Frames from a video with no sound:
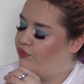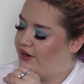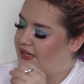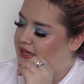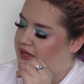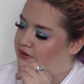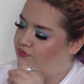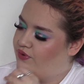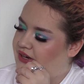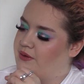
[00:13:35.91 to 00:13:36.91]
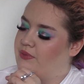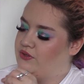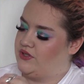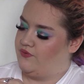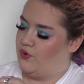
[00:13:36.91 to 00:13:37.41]
really really
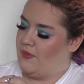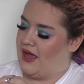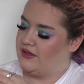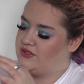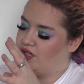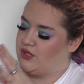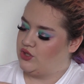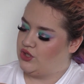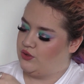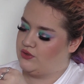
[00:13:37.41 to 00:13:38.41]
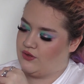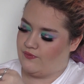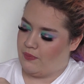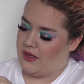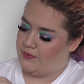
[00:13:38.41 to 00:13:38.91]
beautiful mattes you can do
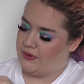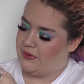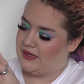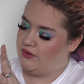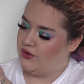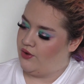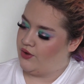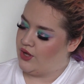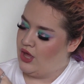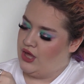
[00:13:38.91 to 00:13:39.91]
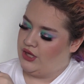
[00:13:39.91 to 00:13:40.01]
sort of a purpley pink look